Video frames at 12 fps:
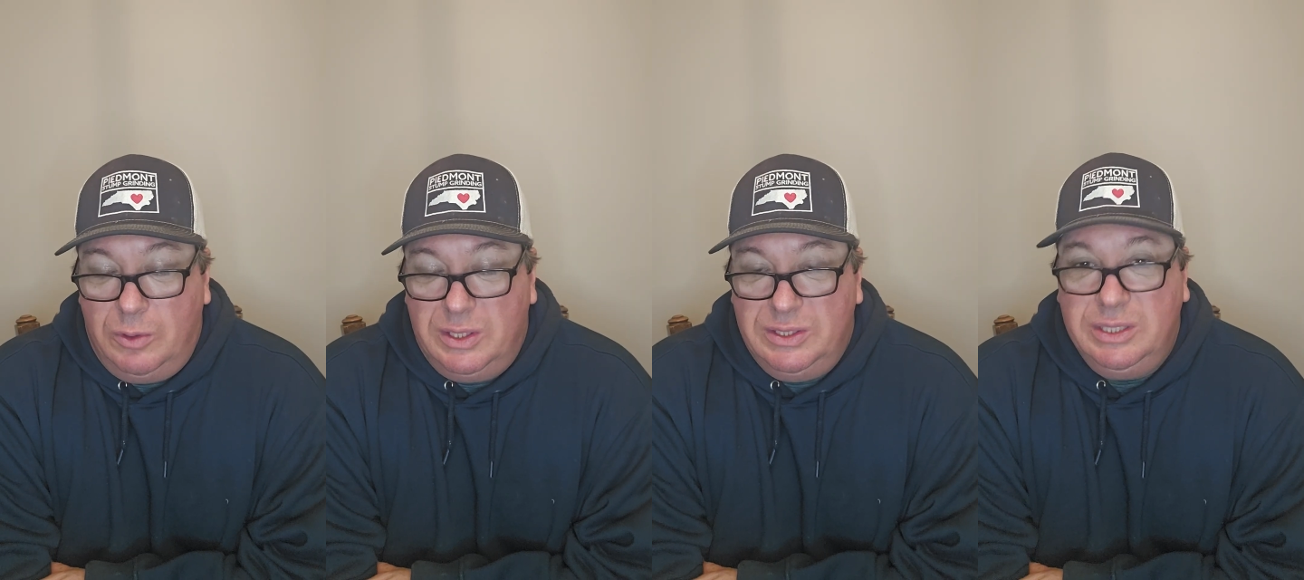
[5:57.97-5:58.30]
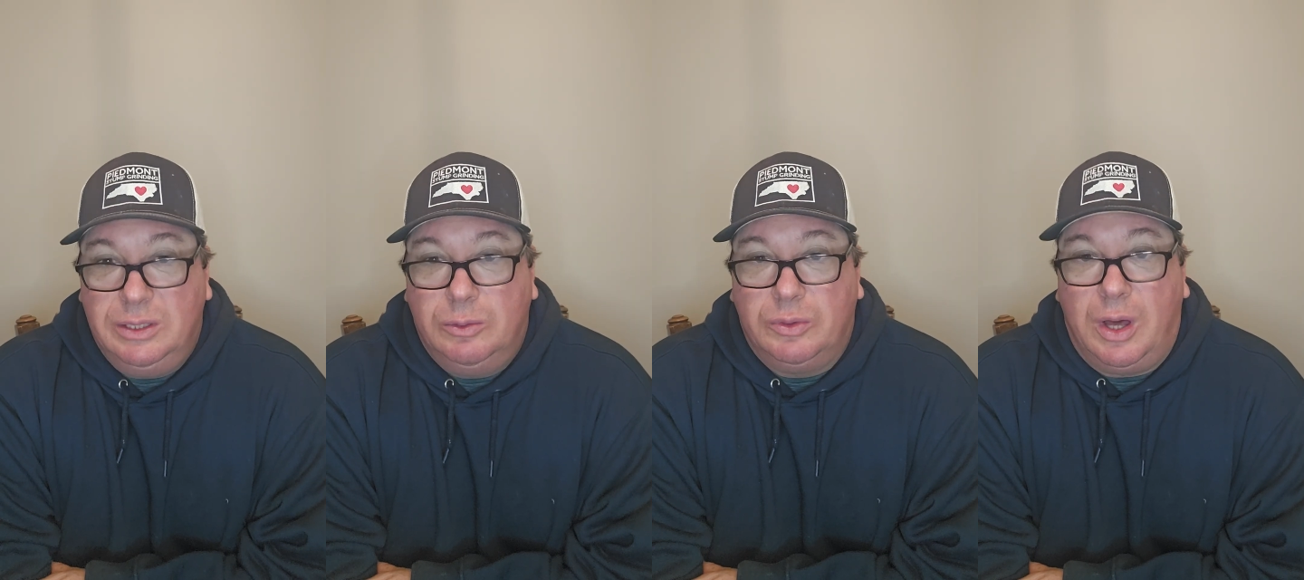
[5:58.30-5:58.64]
to
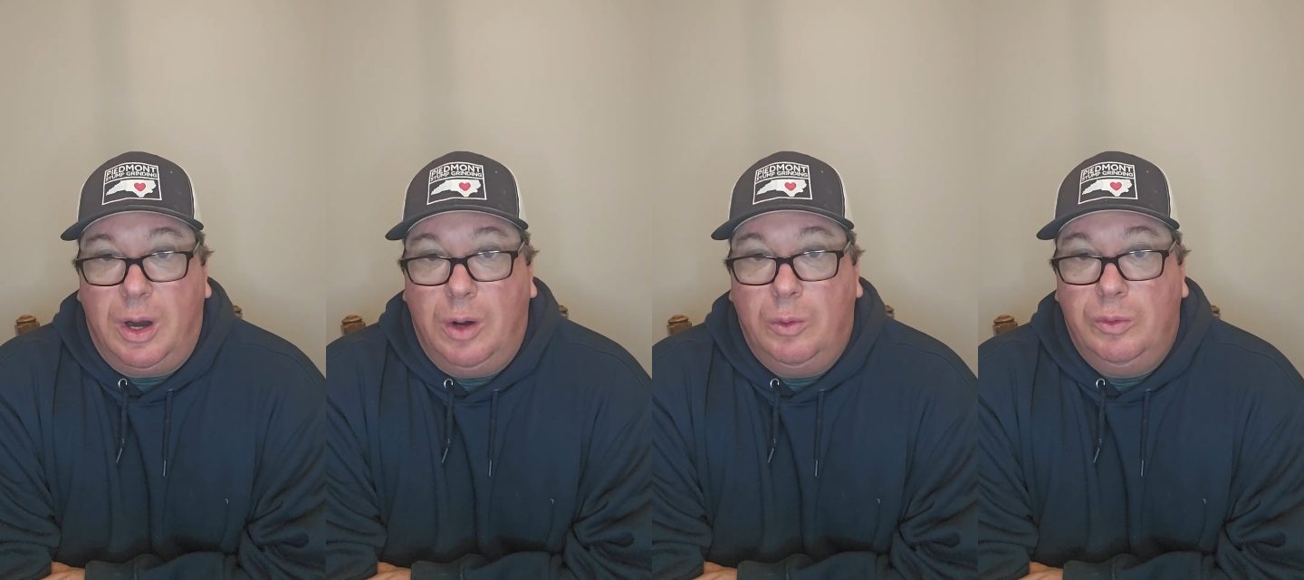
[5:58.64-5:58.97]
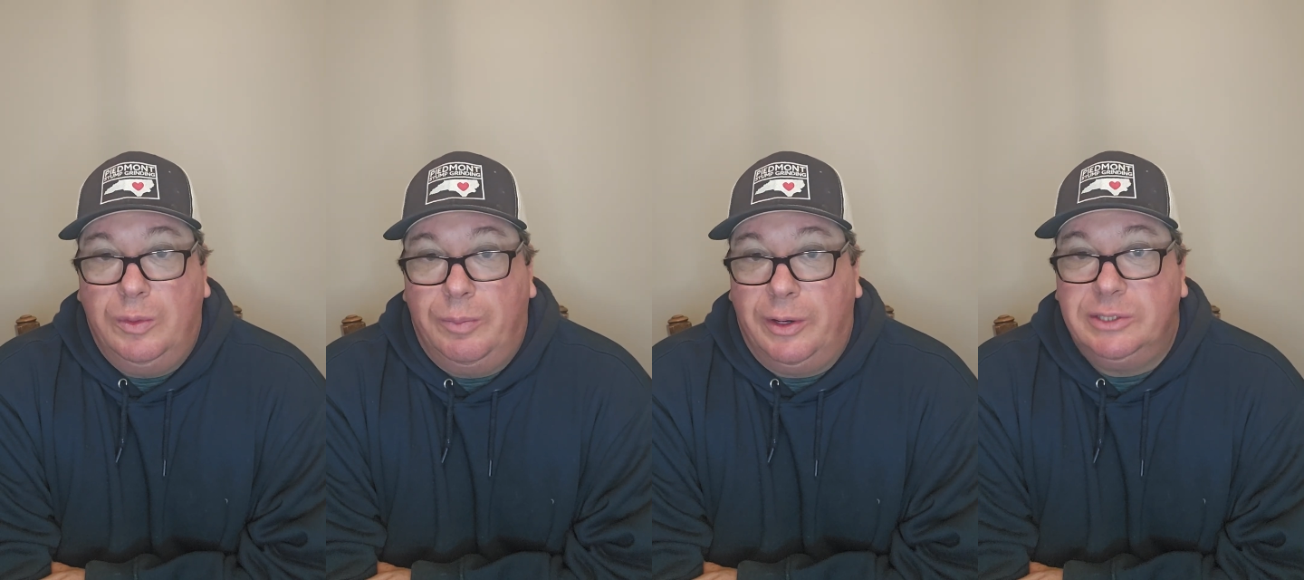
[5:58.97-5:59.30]
deal with all
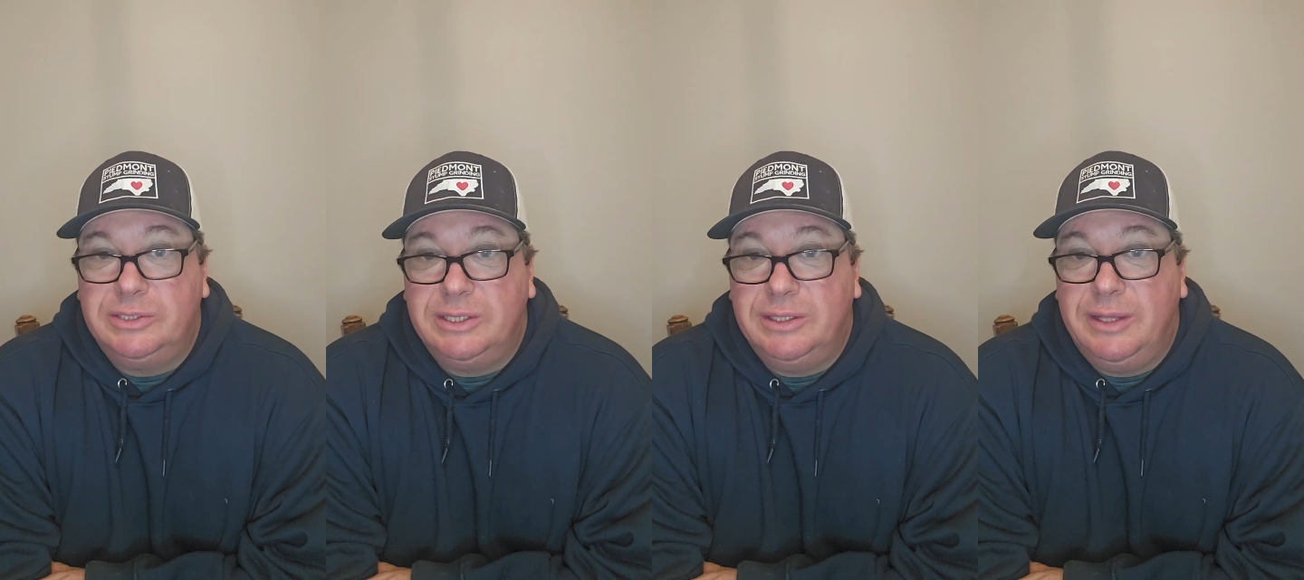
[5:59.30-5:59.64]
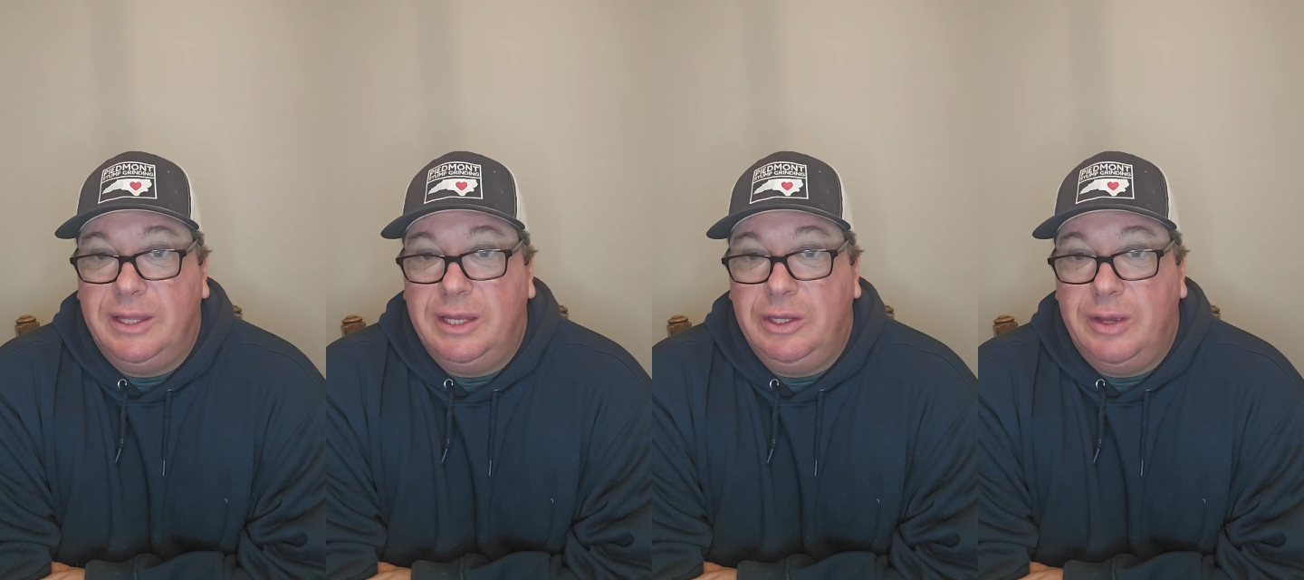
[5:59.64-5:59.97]
one
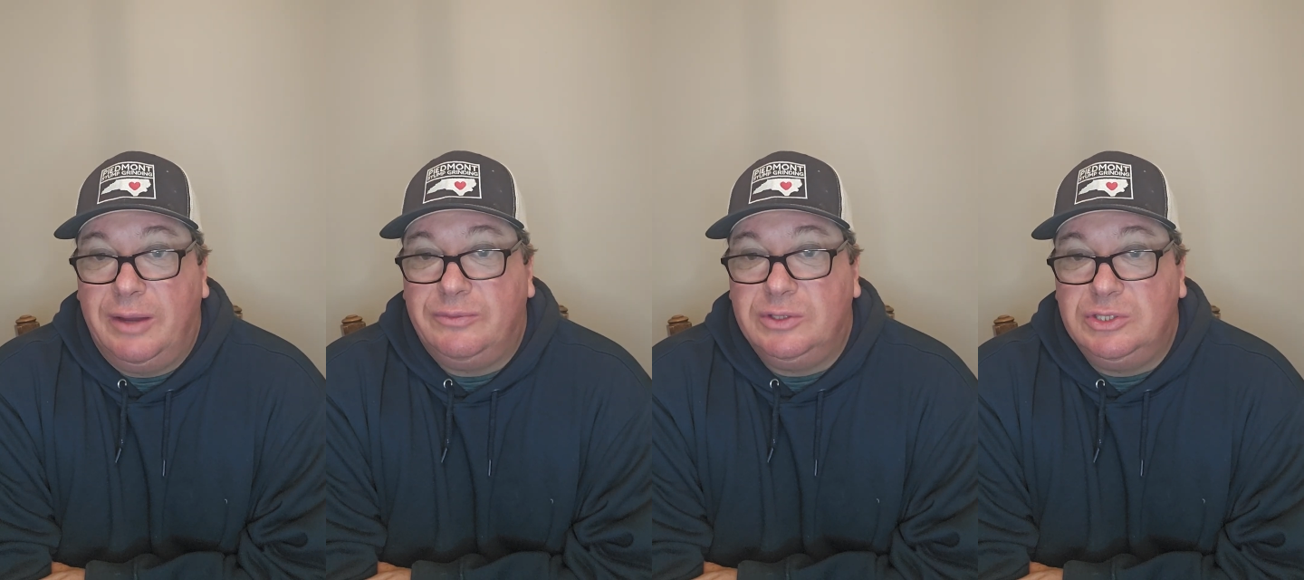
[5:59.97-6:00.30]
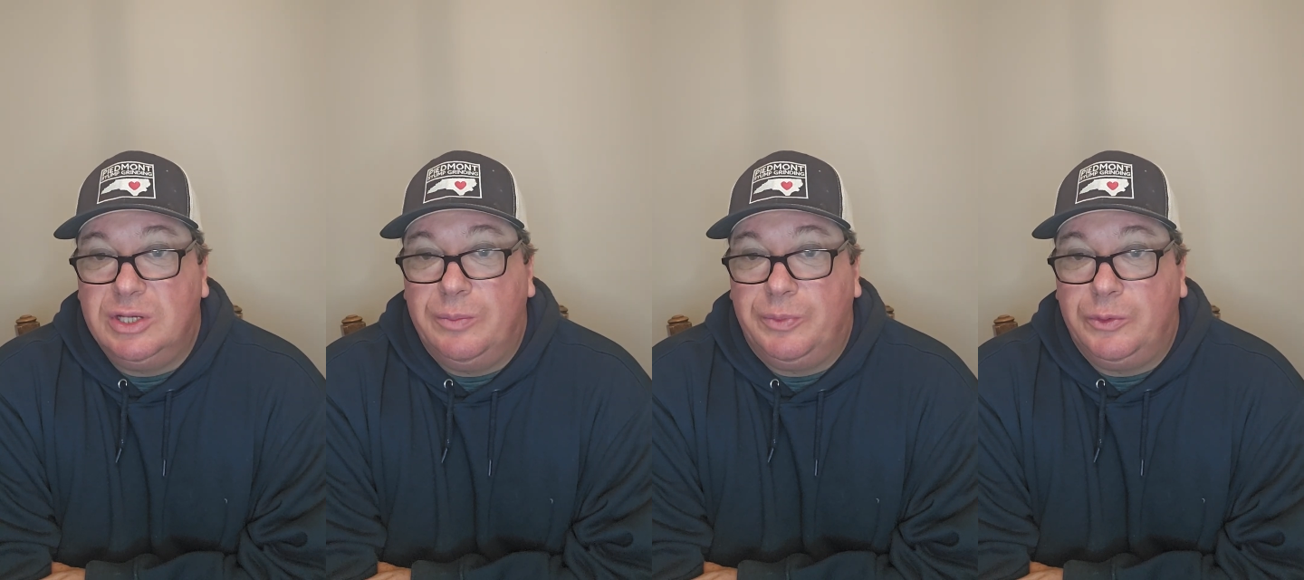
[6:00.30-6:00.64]
person, and you have to
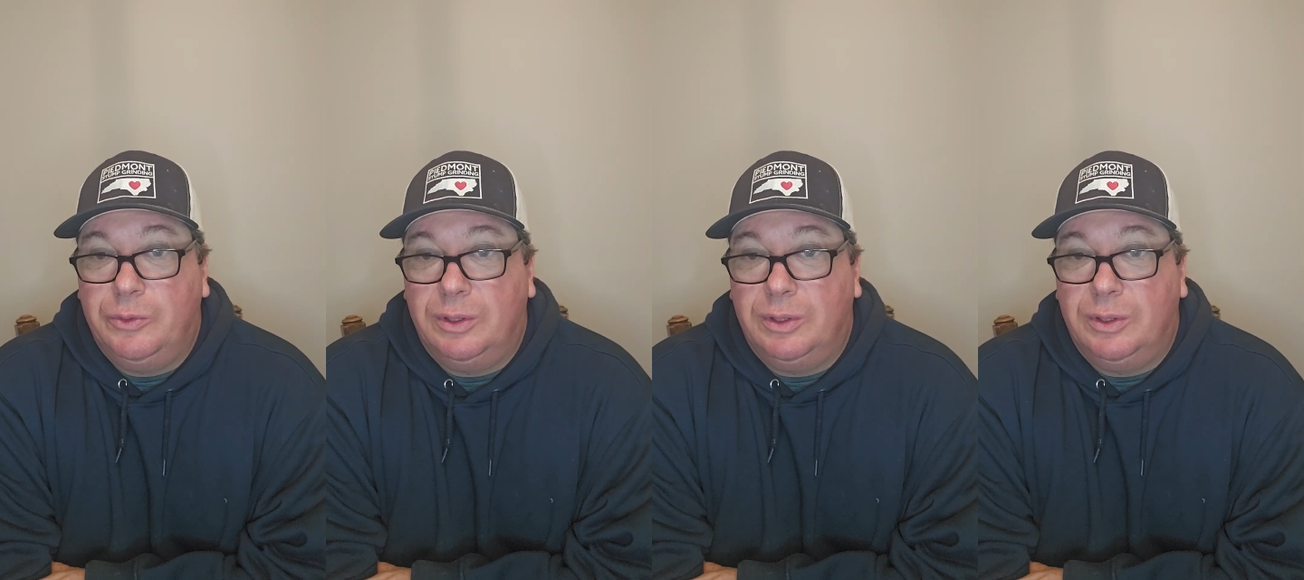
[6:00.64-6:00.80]
jump through a